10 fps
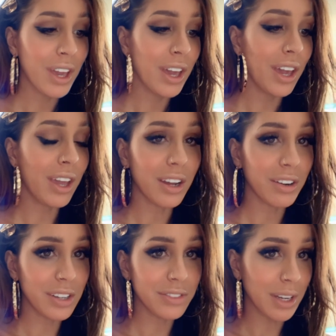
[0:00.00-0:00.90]
and I
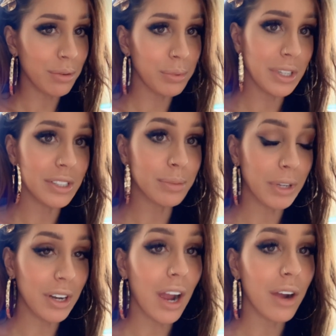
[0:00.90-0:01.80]
don't have time to be
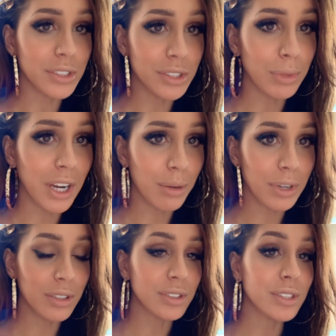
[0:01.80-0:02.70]
spending hours doing my
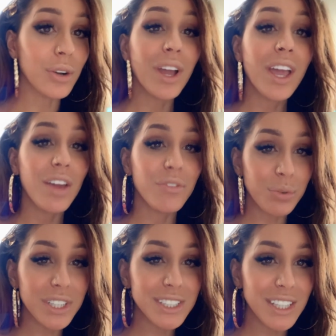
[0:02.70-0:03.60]
eyebrows. So if you
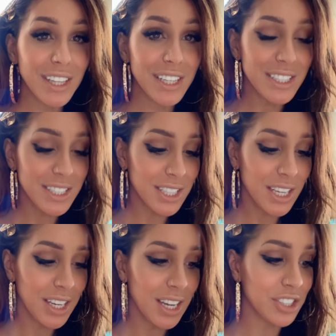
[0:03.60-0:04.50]
want to see this,
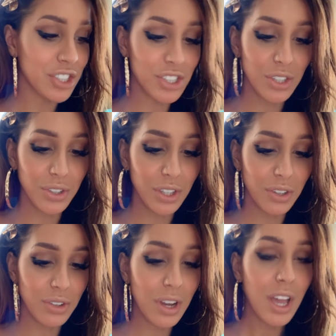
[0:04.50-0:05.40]
I'll show
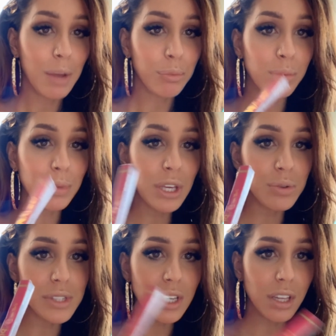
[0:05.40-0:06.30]
you. I'm going to be
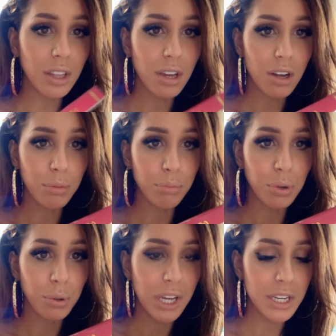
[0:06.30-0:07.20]
using the On
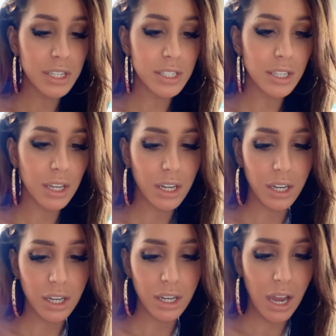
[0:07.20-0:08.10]
Point
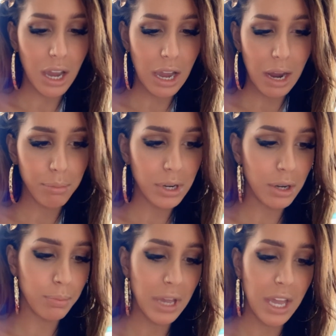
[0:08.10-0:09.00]

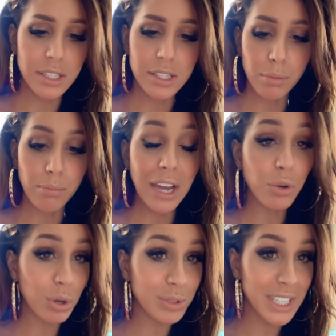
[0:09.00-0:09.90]
eyebrow pencil
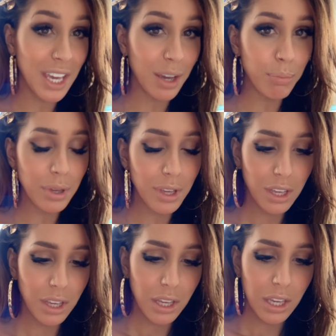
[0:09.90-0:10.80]
micro tip.
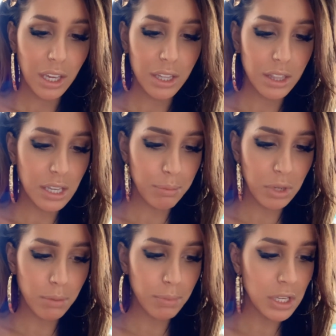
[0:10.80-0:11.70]
I'm
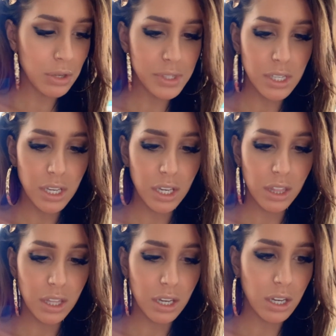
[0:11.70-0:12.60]
going to be using
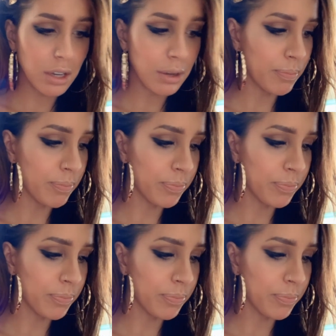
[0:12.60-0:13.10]
the